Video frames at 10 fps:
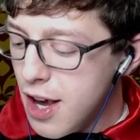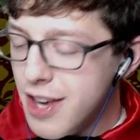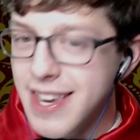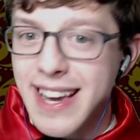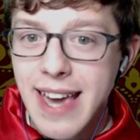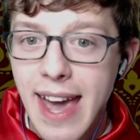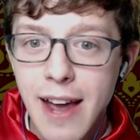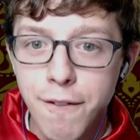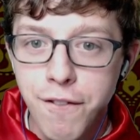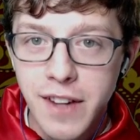"You
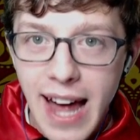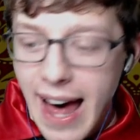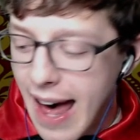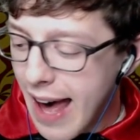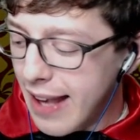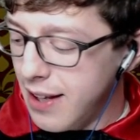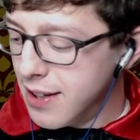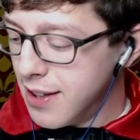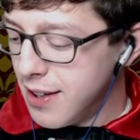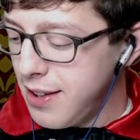can't fly!"
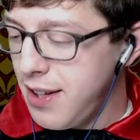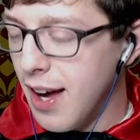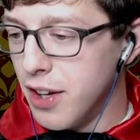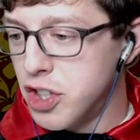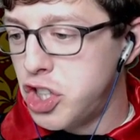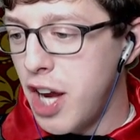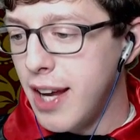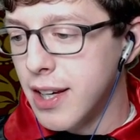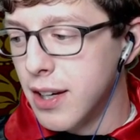yelled Jake.